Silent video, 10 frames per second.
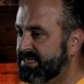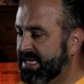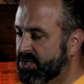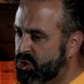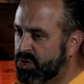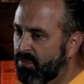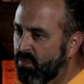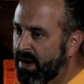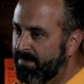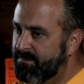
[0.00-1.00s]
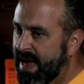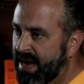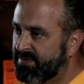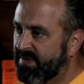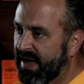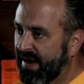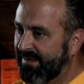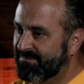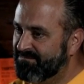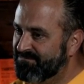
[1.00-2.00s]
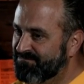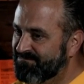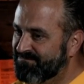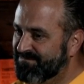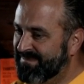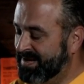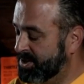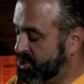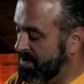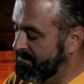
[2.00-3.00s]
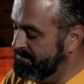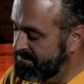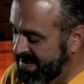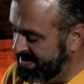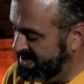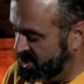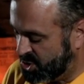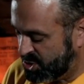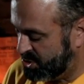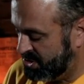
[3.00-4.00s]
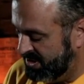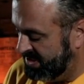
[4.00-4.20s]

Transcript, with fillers: that somewhere back there, in a tremendous